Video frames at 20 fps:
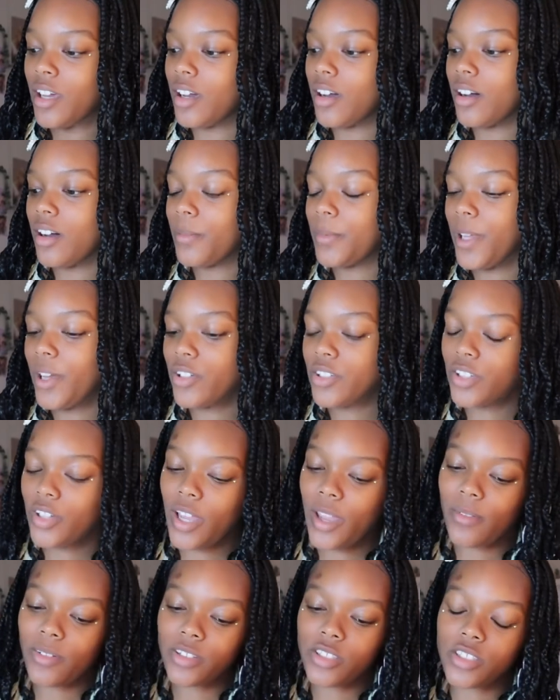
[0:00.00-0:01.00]
um they also
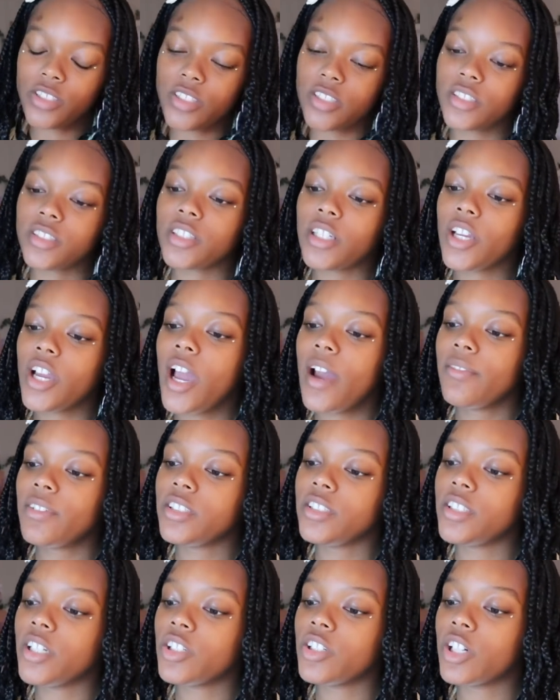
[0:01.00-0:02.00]
gave out these sheets they're having
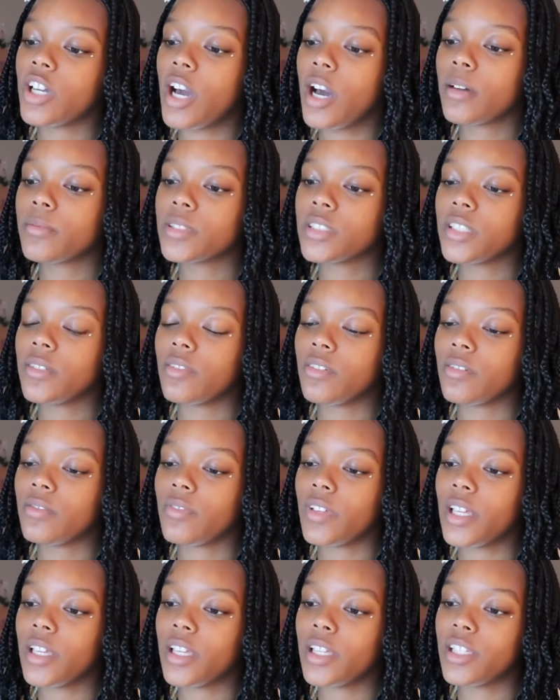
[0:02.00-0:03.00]
another cup sleeve
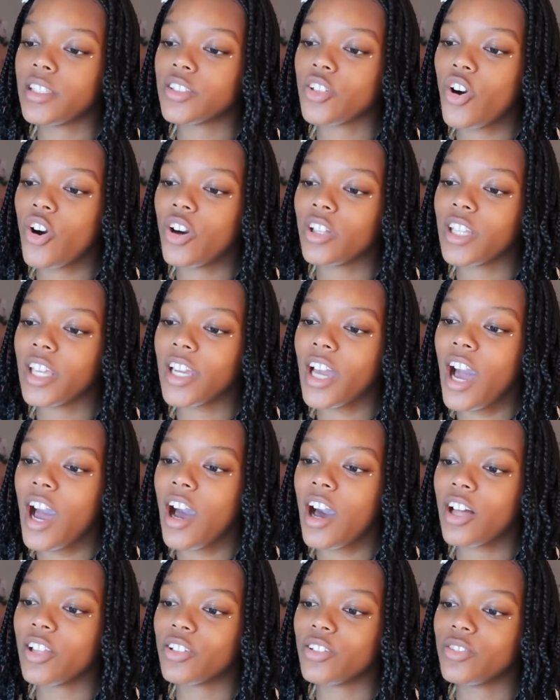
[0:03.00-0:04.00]
event it's called like
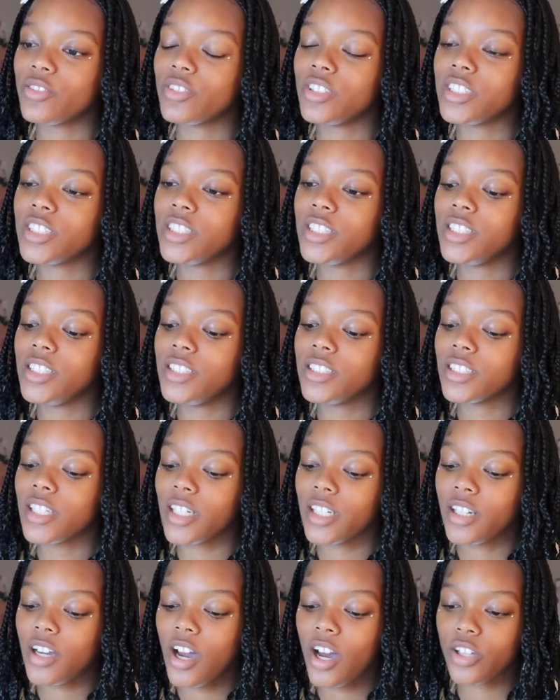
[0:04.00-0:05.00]
hollow tees
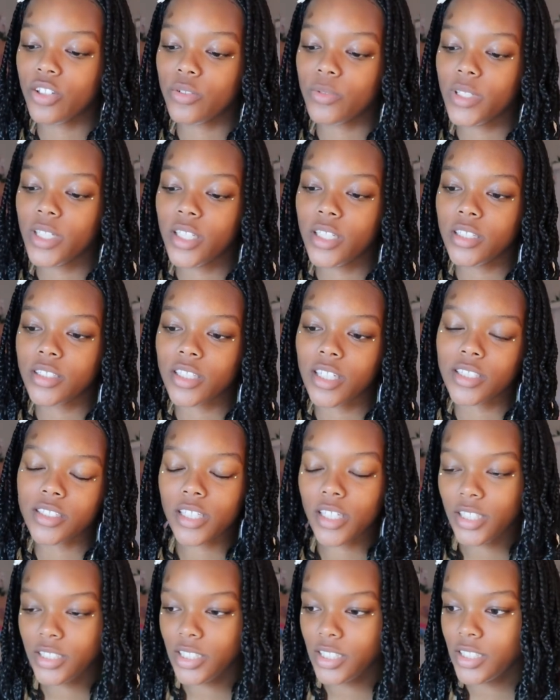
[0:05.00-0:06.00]
like halloween slash
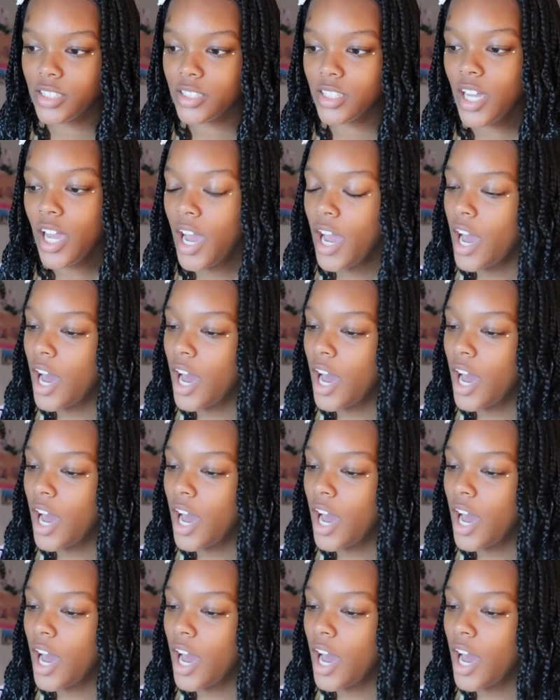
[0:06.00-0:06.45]
80s